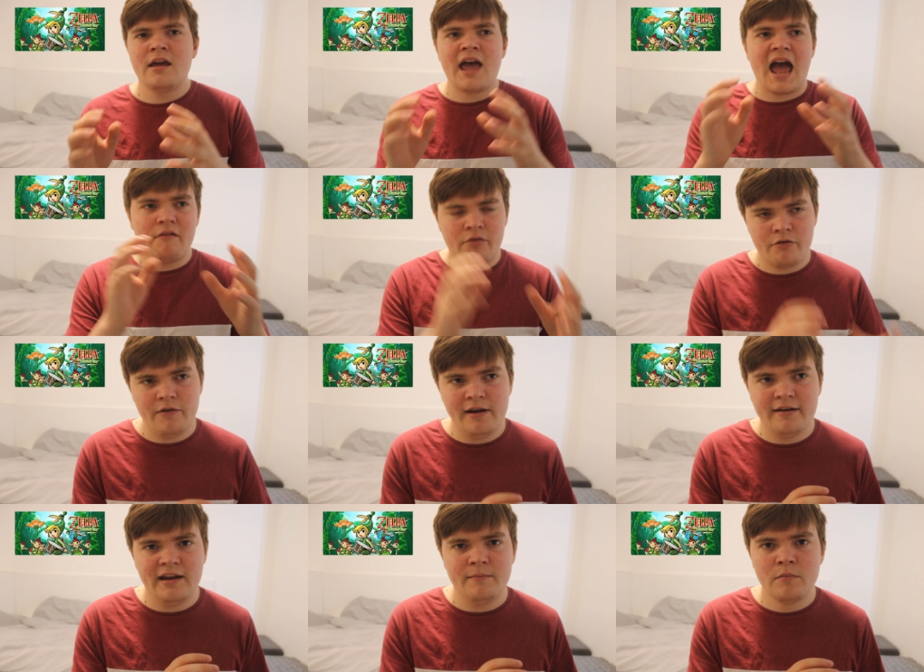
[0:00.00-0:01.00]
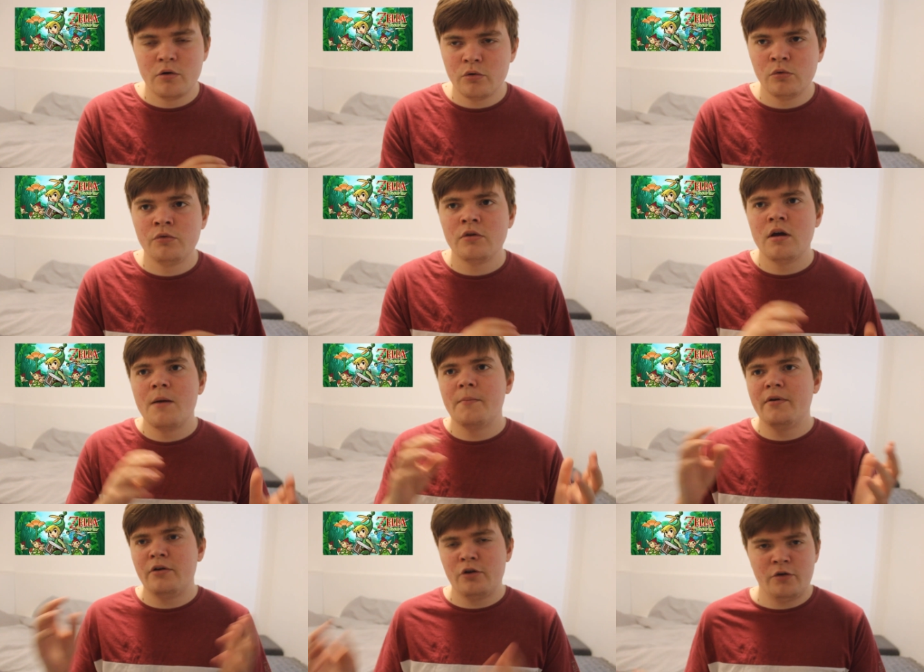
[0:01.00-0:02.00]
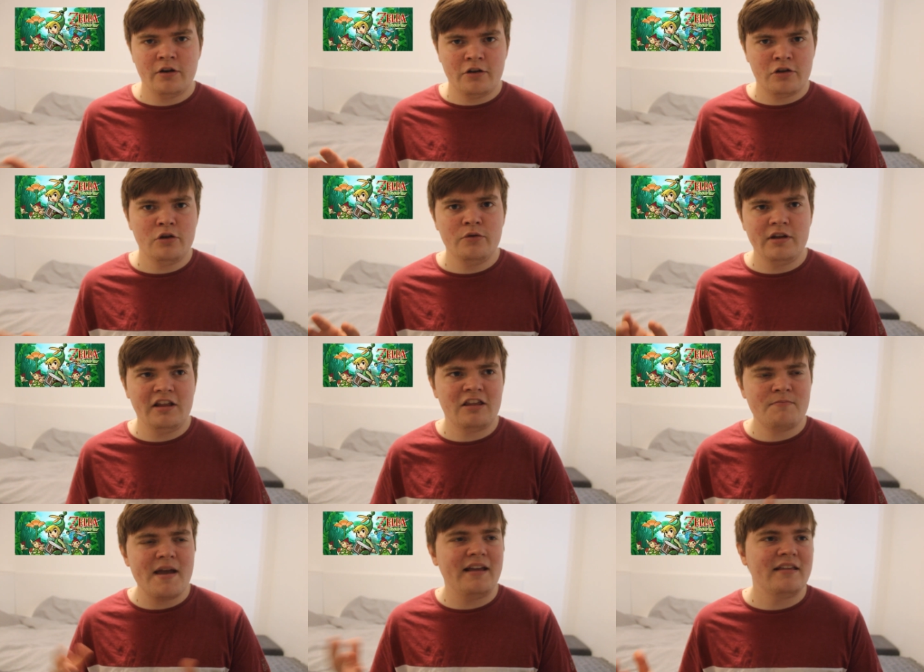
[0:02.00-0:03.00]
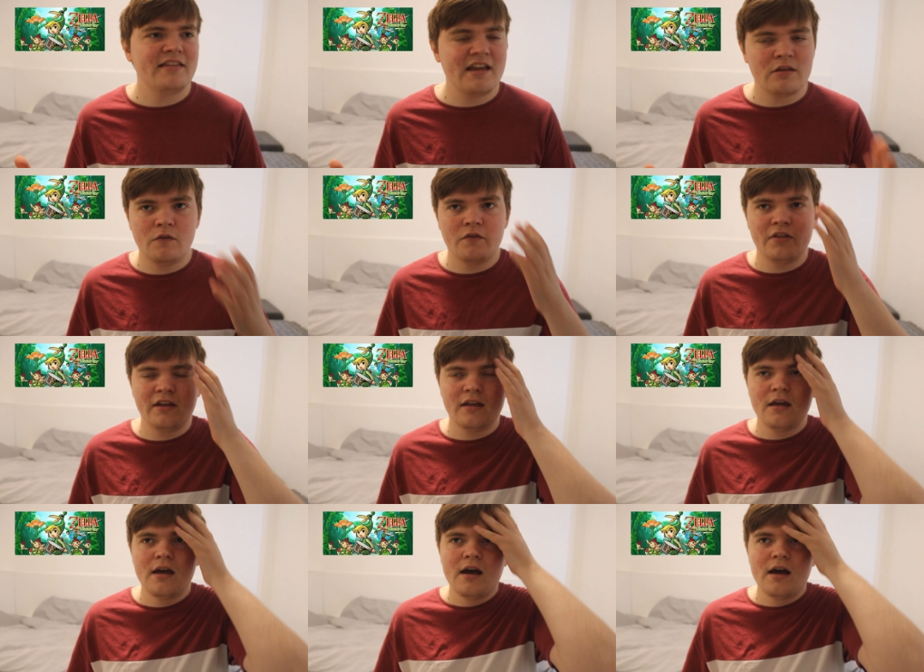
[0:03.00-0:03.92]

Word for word: have 3D models but doing it in 2D space that sort of thing.